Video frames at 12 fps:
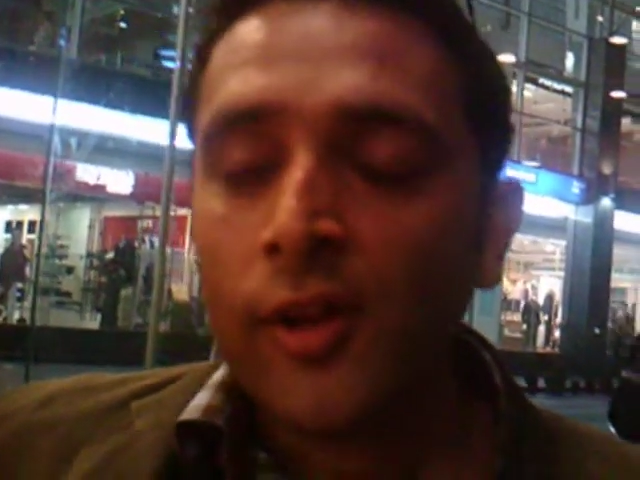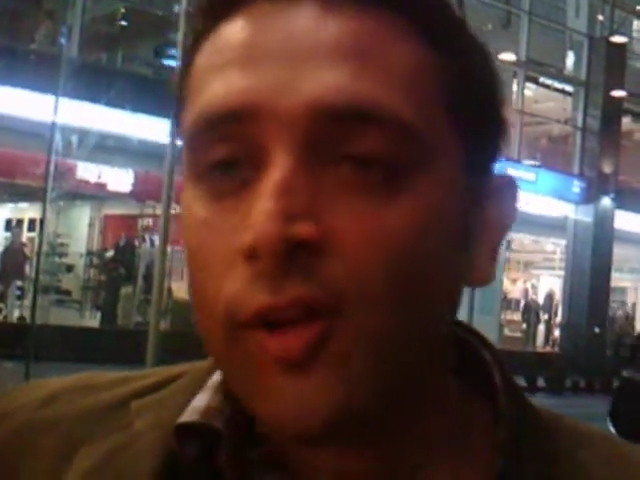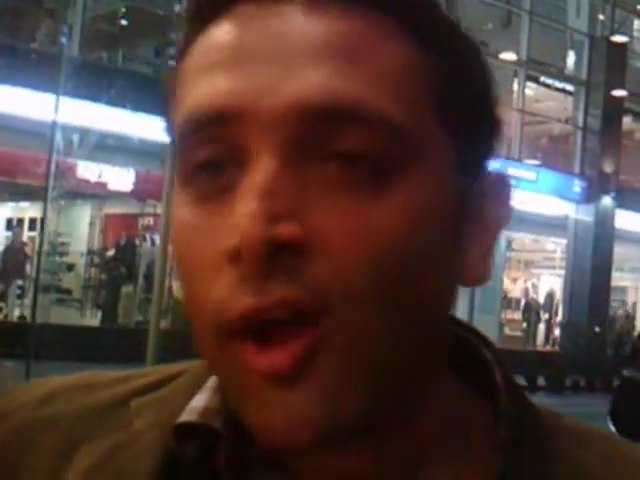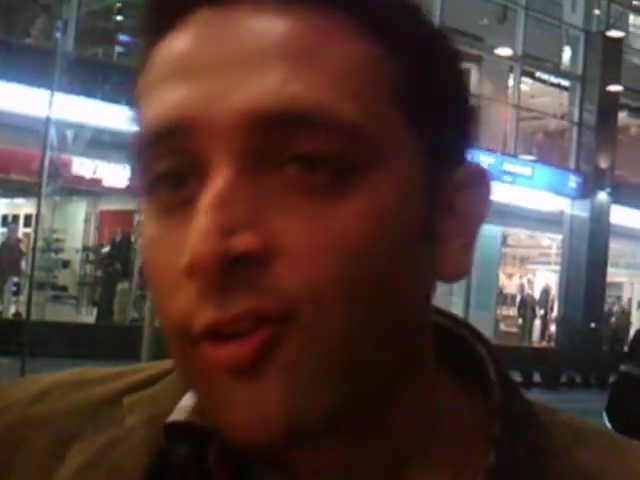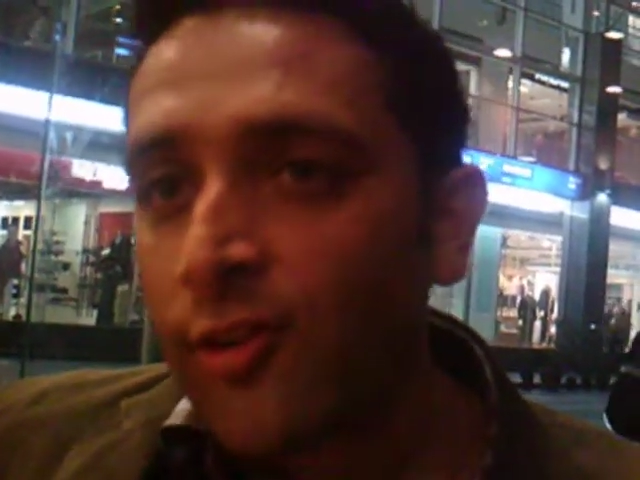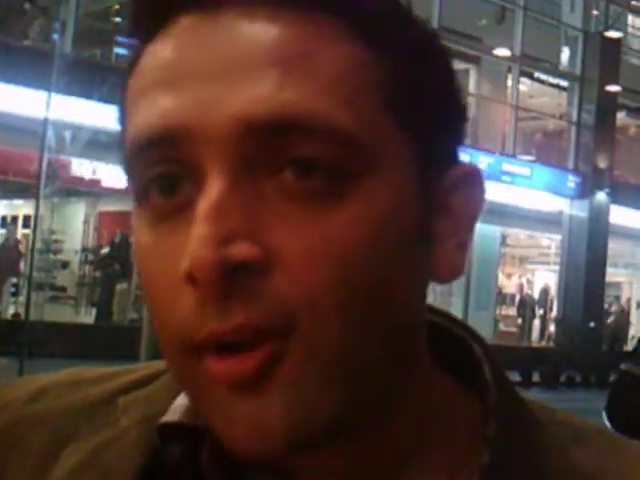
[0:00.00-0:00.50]

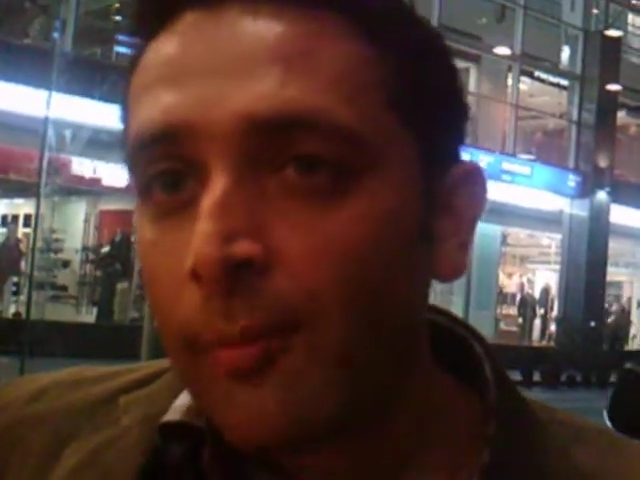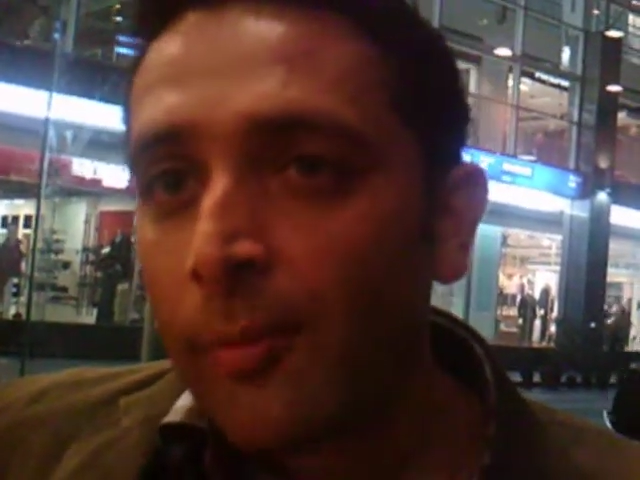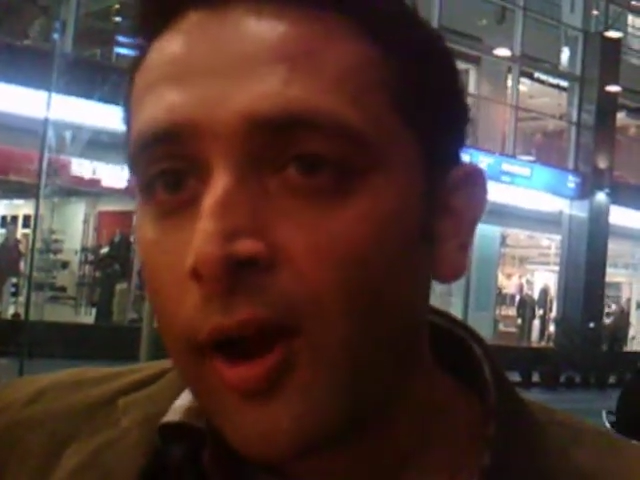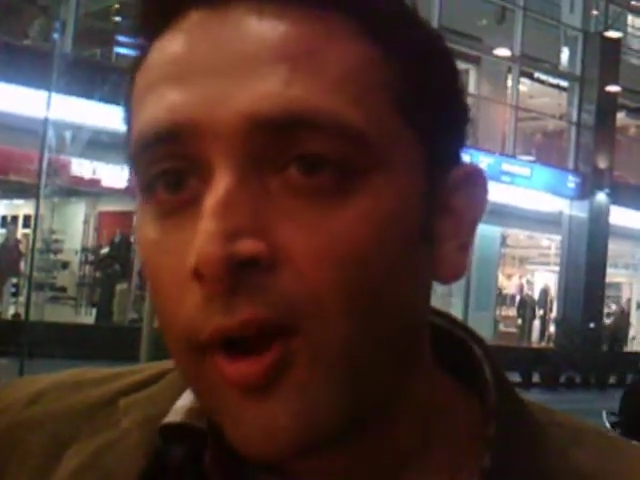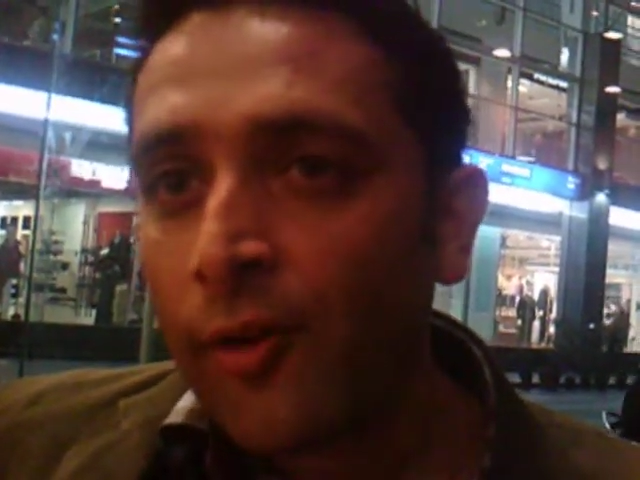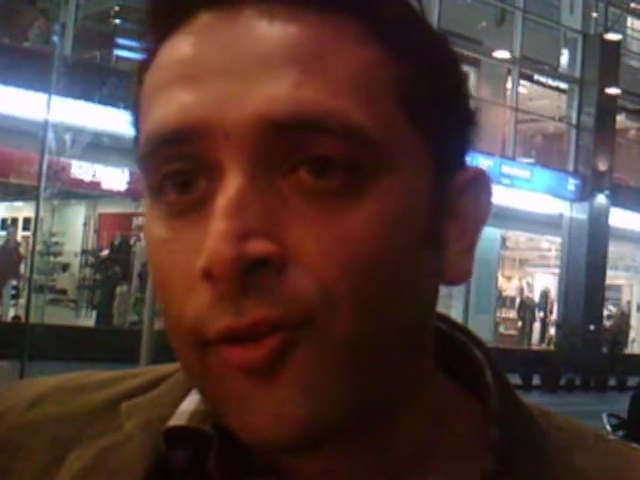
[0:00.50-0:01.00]
launching a
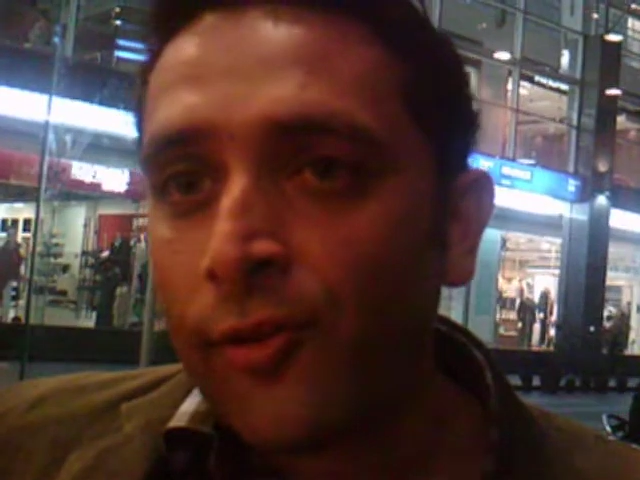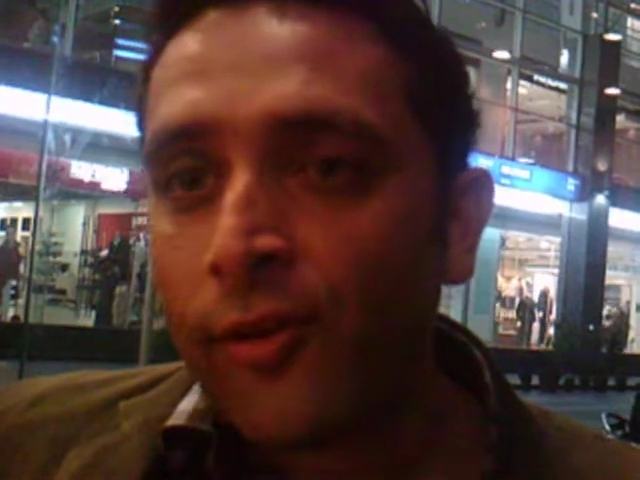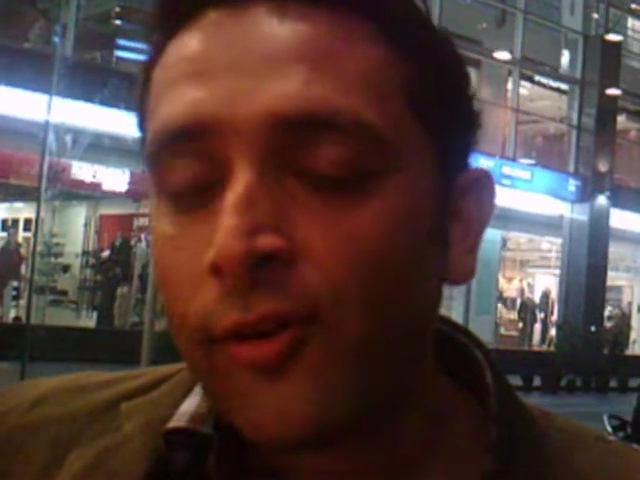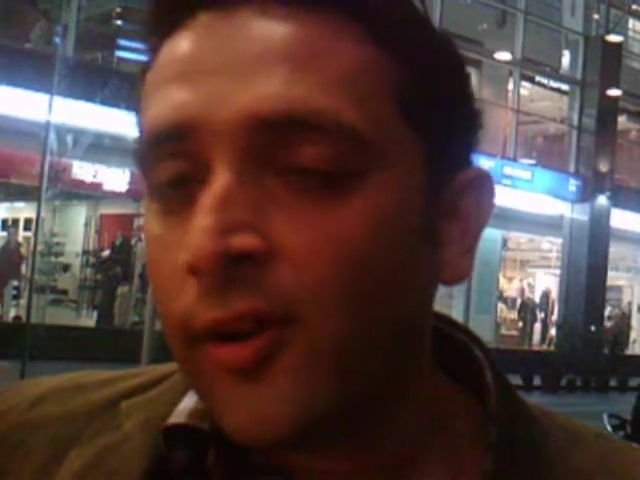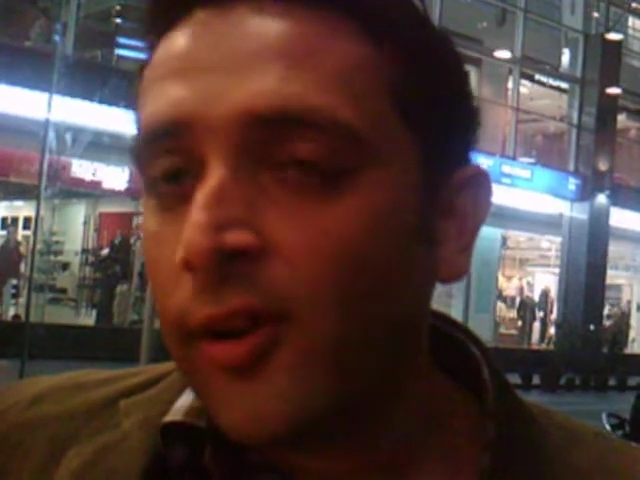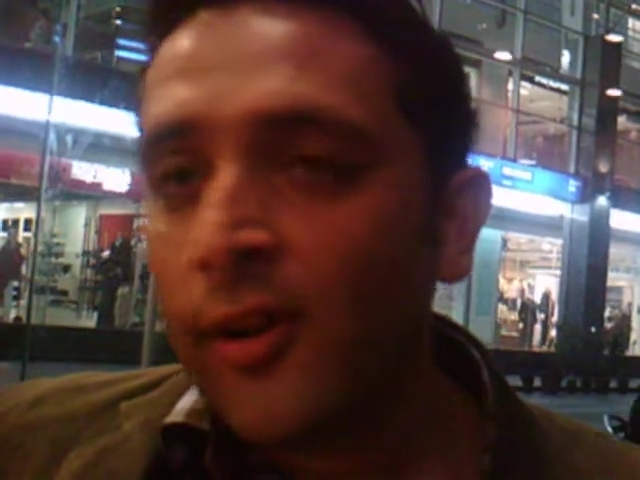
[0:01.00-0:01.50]
browser.